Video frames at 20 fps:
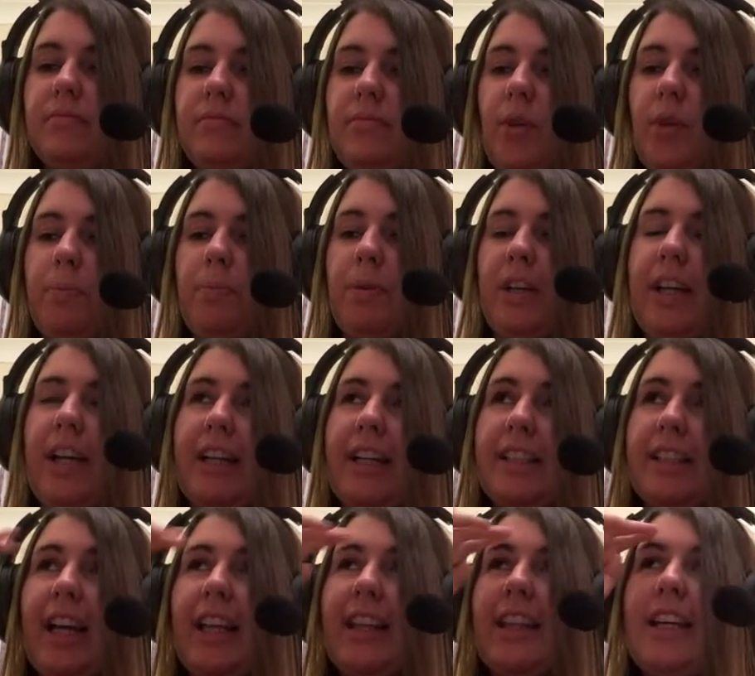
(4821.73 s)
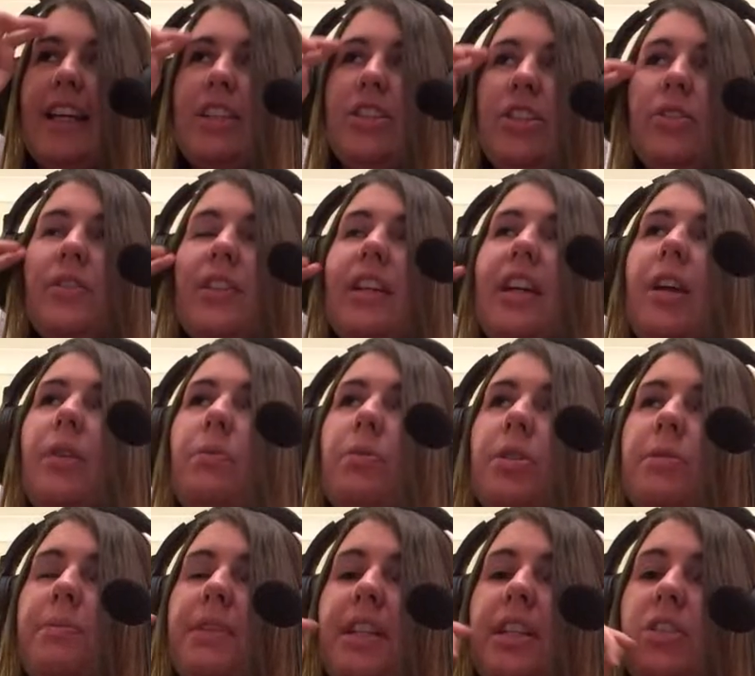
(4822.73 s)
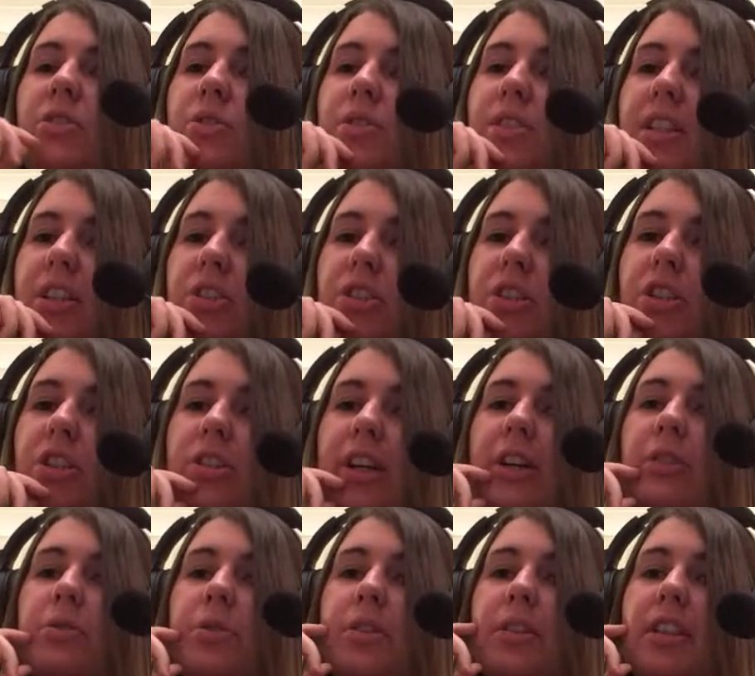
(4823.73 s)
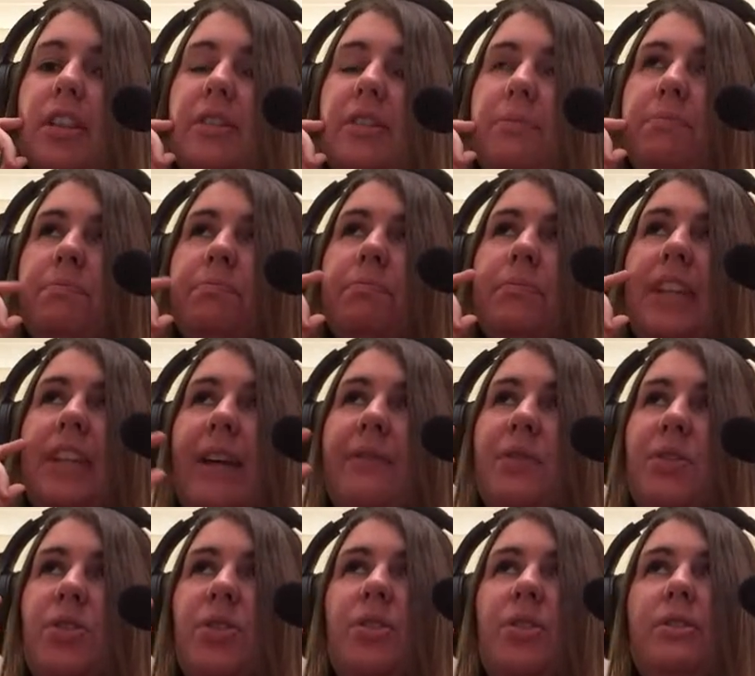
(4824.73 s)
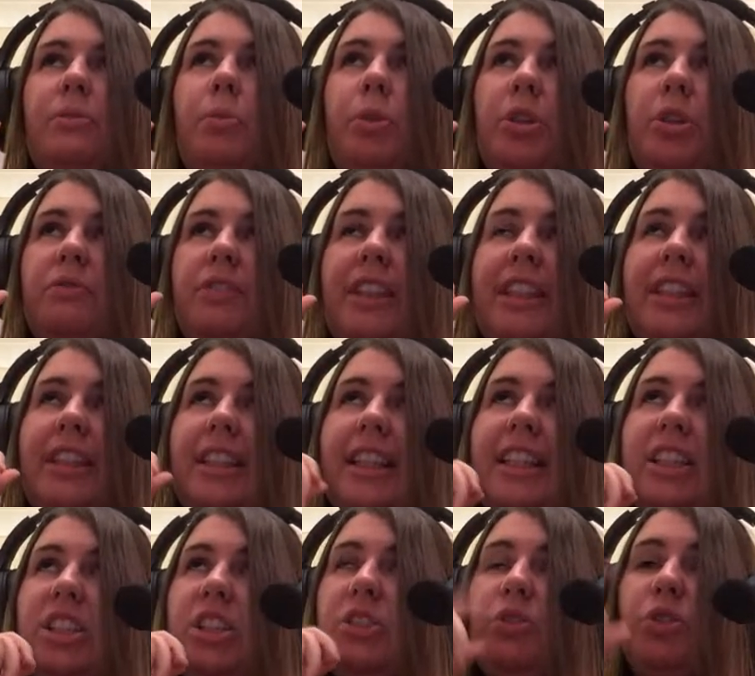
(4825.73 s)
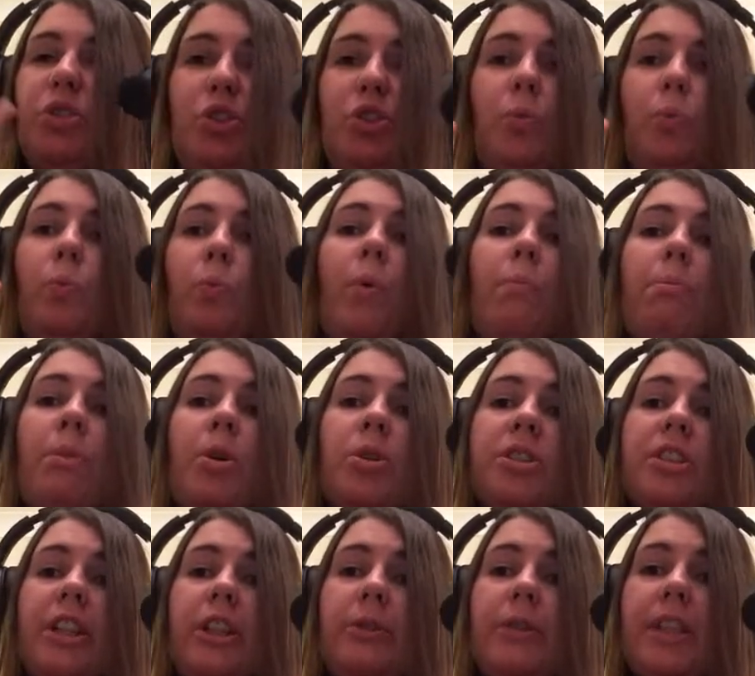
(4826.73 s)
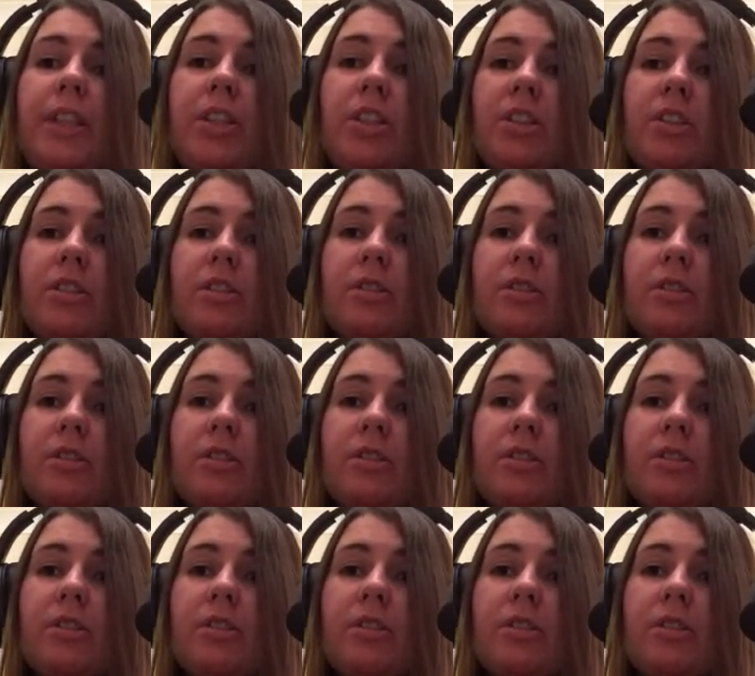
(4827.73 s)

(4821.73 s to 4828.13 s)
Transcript: No, but like I said, I do think it would have been interesting just in general if Davidson would have literally just done one more series.